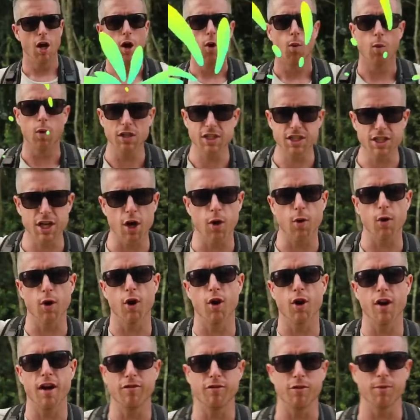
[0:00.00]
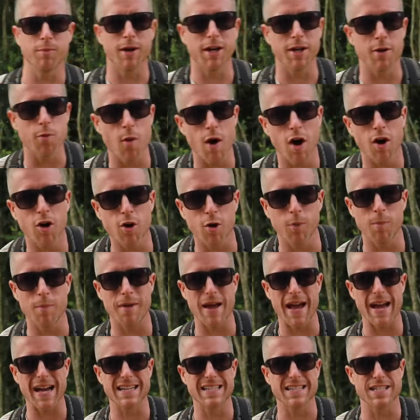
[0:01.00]
What's going on everybody? Welcome
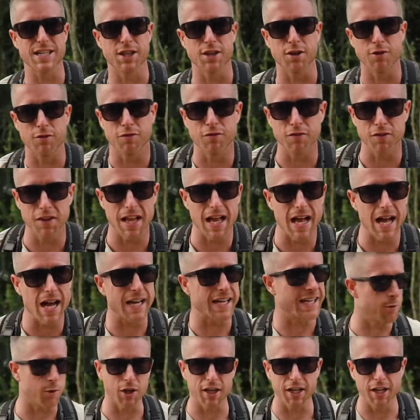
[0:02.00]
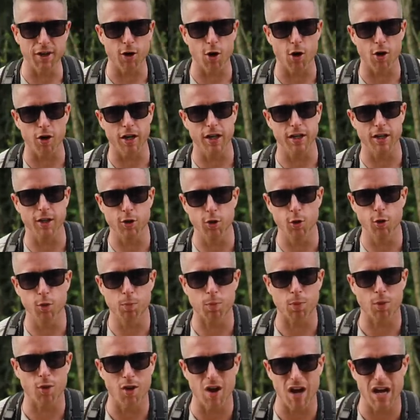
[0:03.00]
back to the vlog. We're here on a new
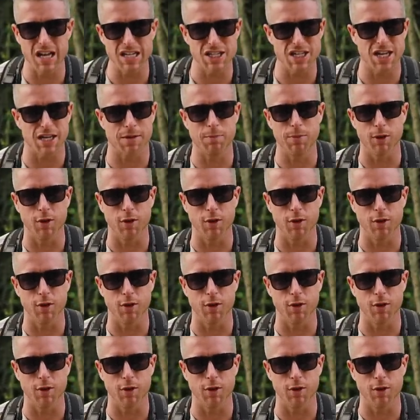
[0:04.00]
project